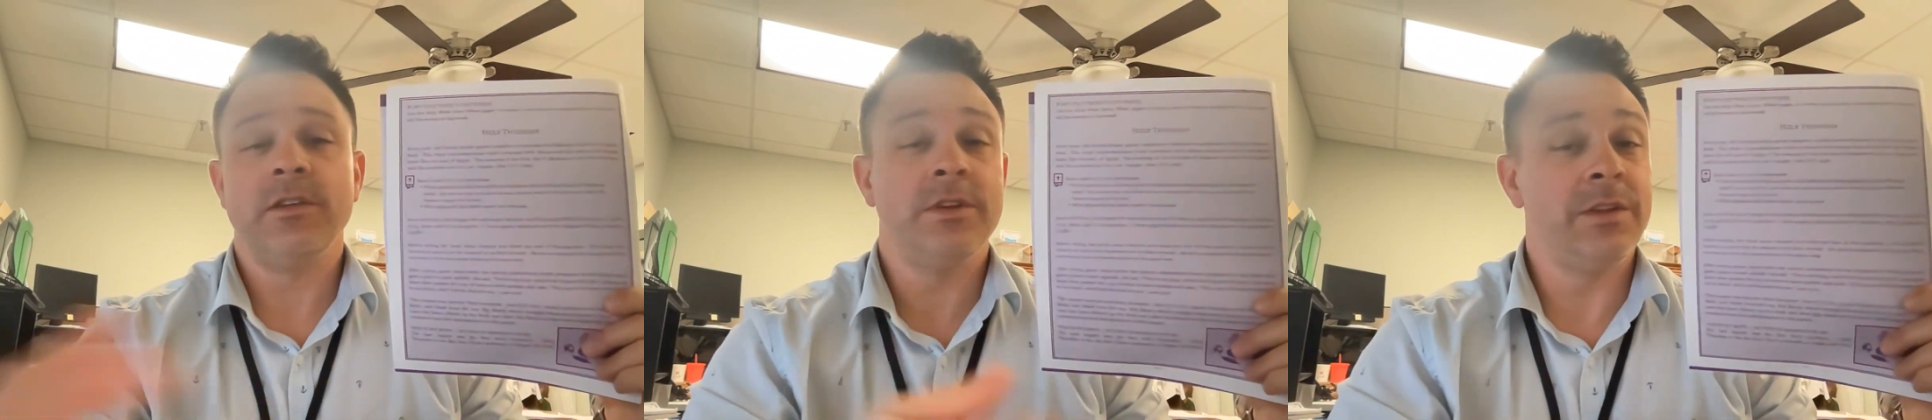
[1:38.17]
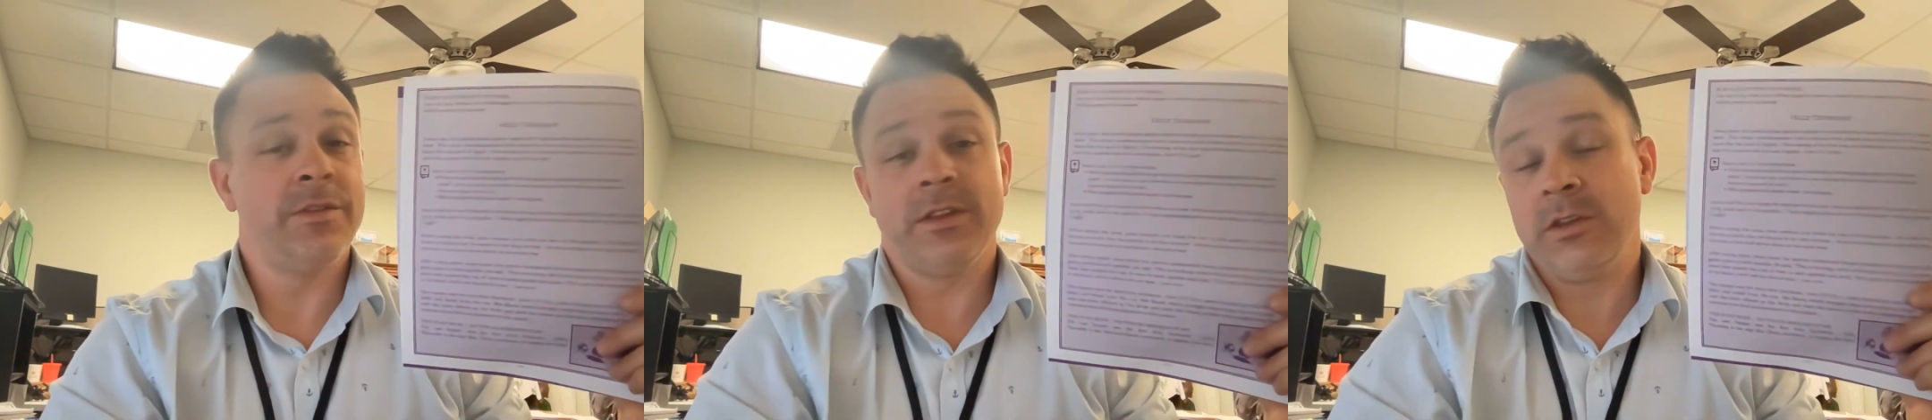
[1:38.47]
You can
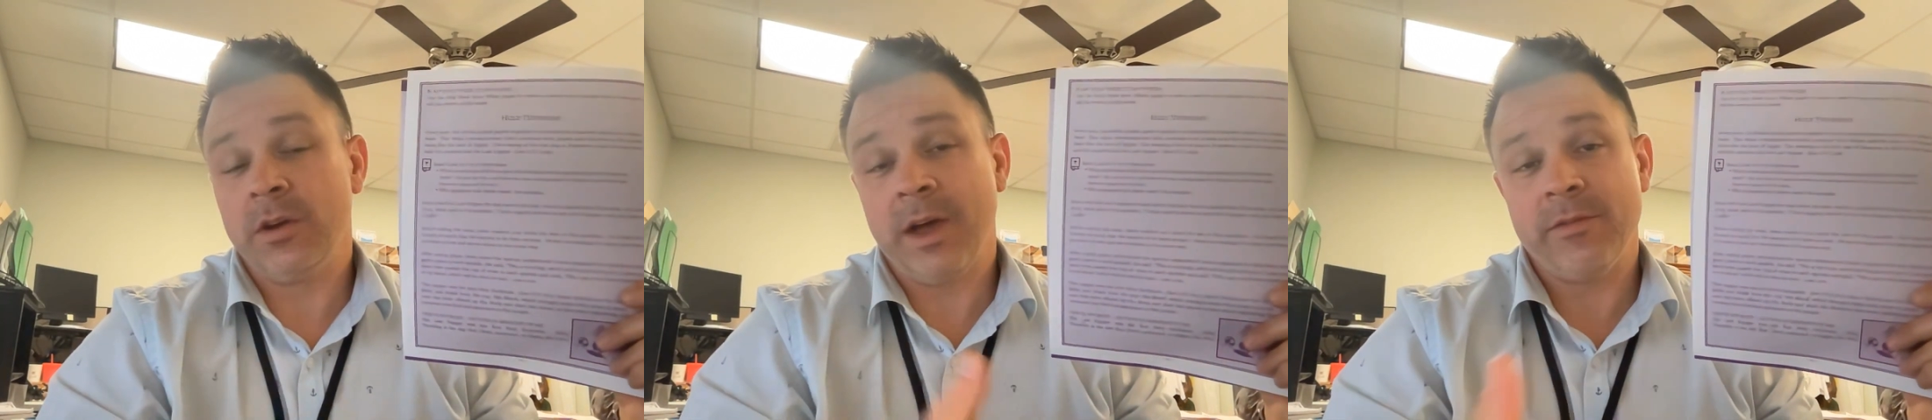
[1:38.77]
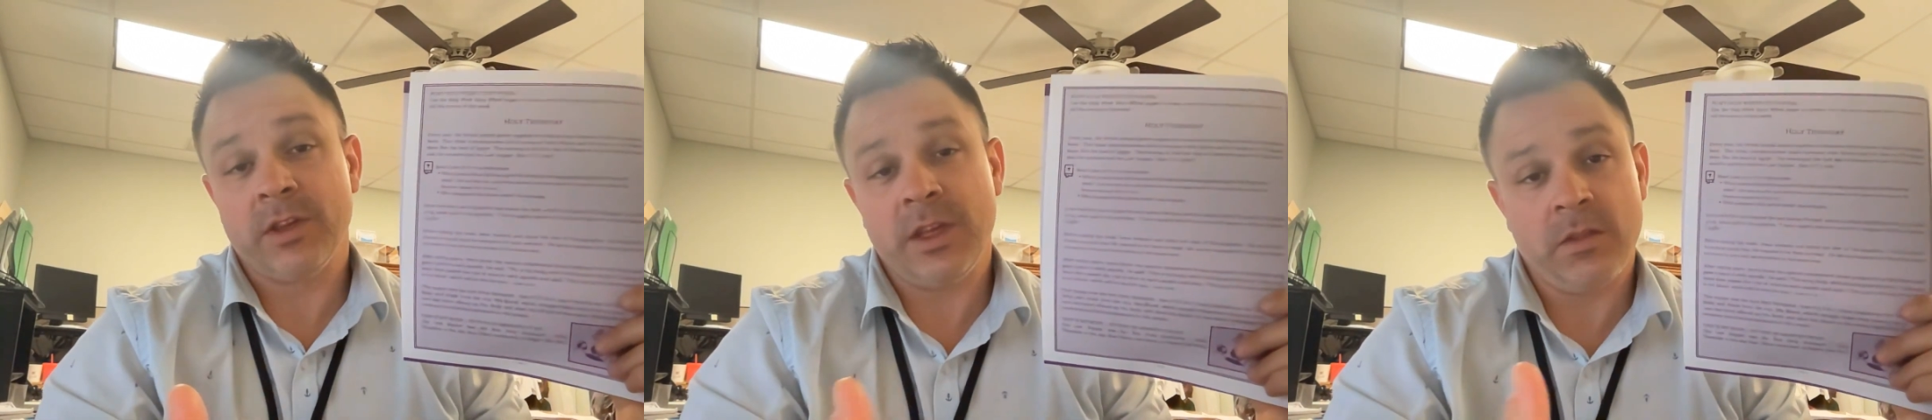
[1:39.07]
even have
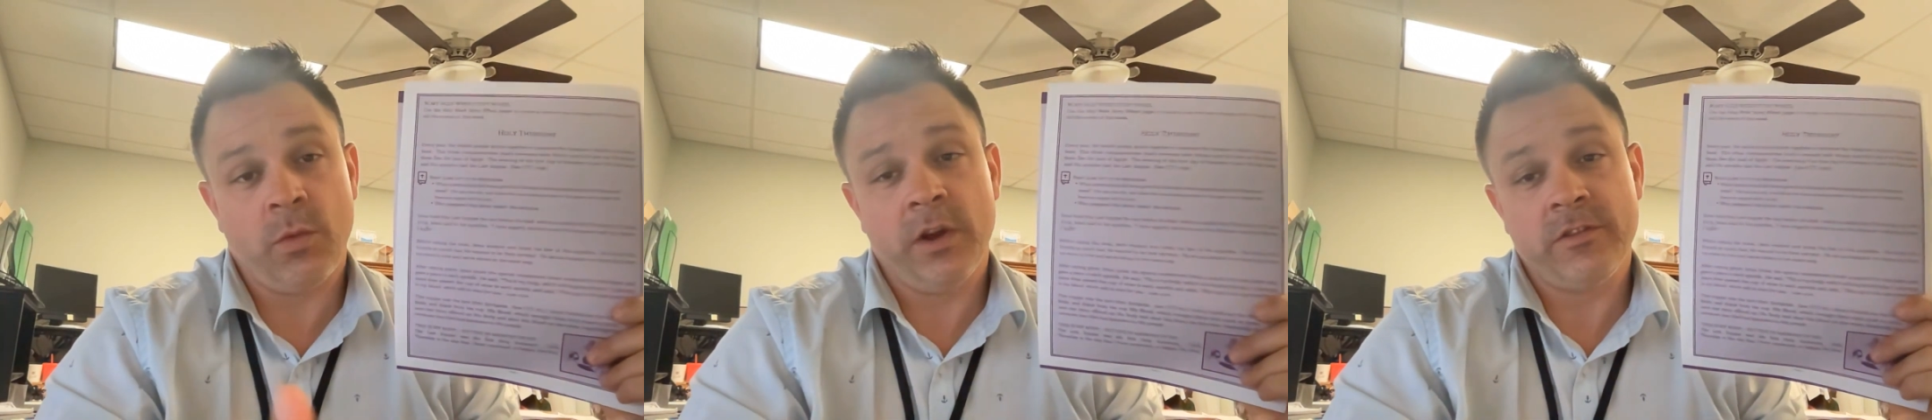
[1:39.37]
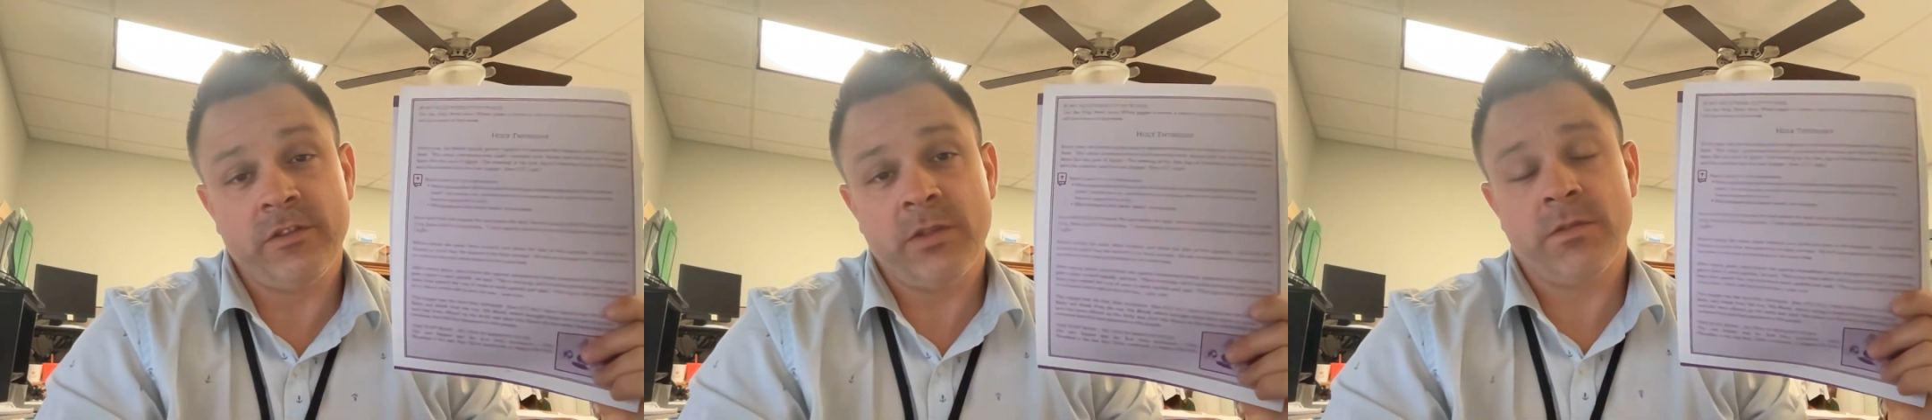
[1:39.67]
your kids wash
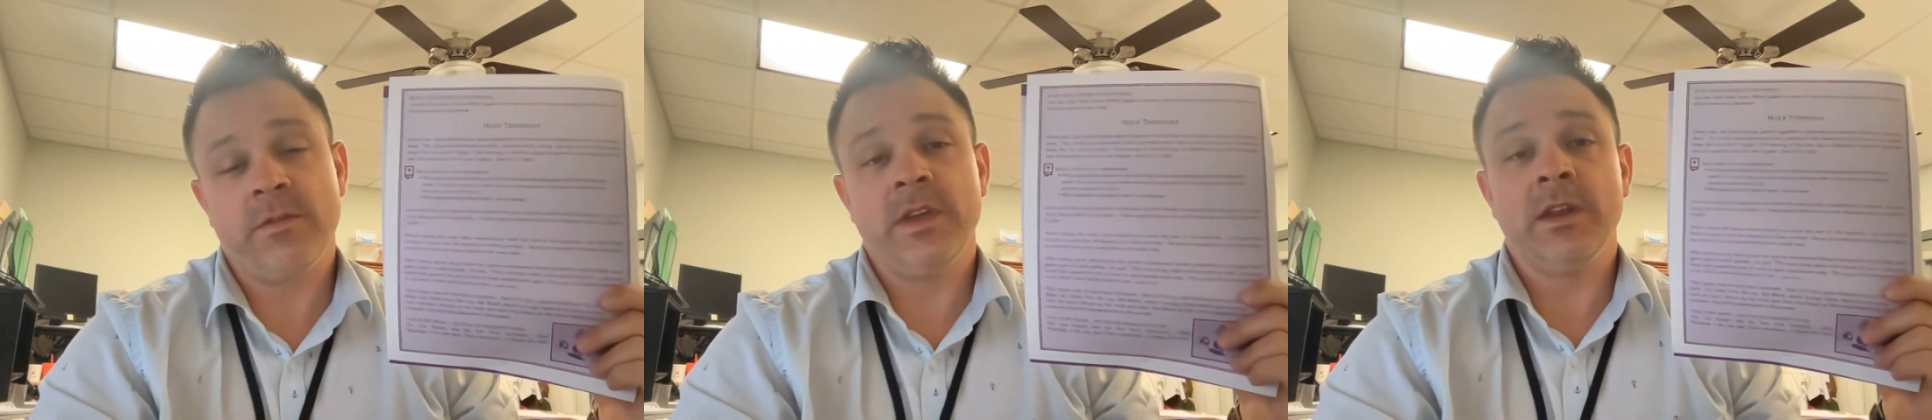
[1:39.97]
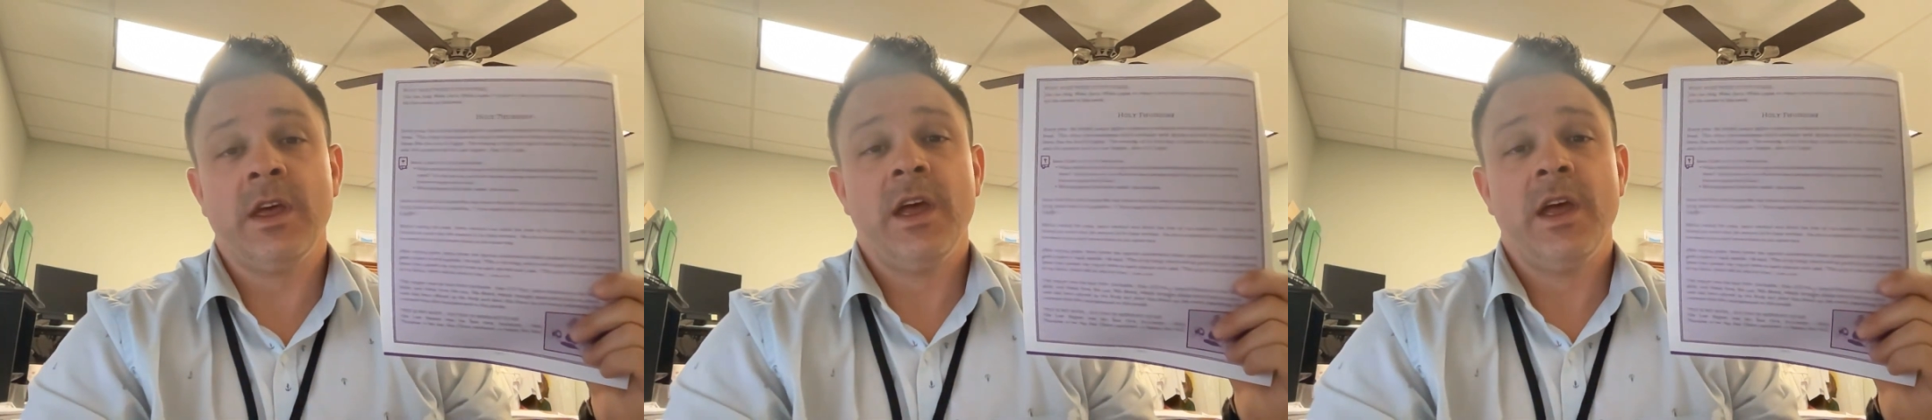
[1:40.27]
each other's feet,